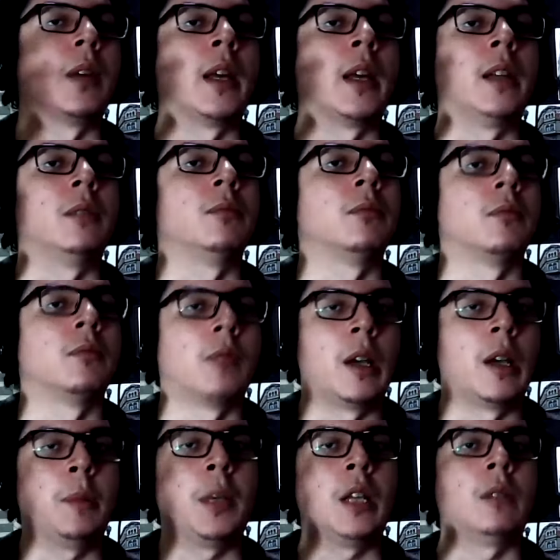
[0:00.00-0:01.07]
and I
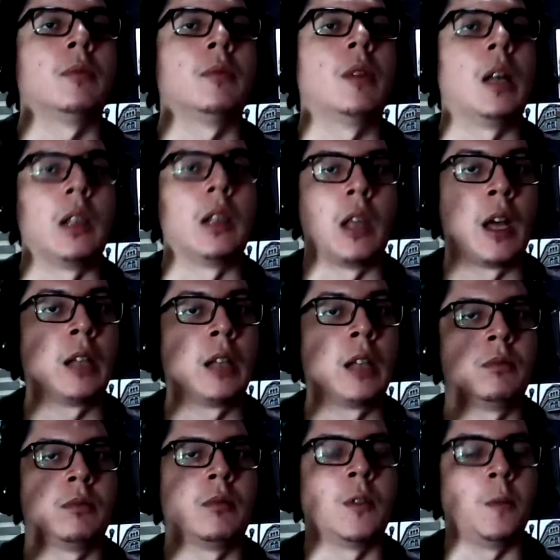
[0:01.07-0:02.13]
mean a lot
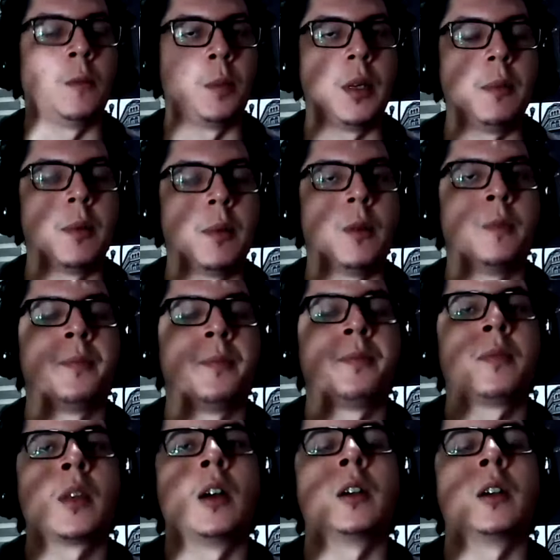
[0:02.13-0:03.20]
of people,
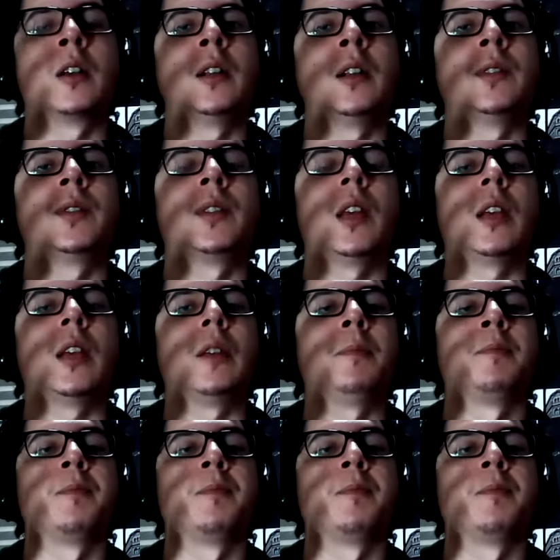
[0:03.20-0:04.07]
are going to say